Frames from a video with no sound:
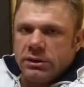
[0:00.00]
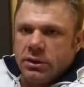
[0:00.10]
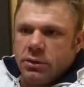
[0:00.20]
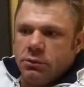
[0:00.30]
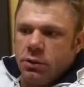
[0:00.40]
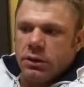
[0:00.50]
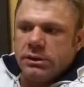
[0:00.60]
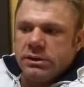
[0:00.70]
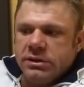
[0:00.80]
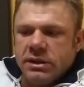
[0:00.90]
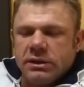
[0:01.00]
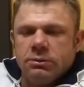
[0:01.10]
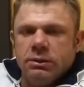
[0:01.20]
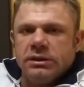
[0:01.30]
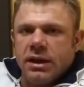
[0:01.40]
So we're 6
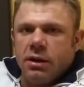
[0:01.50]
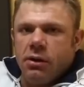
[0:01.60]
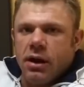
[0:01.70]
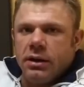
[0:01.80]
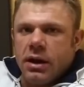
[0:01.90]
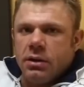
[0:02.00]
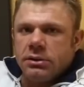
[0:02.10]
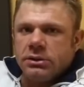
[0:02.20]
weeks out right now.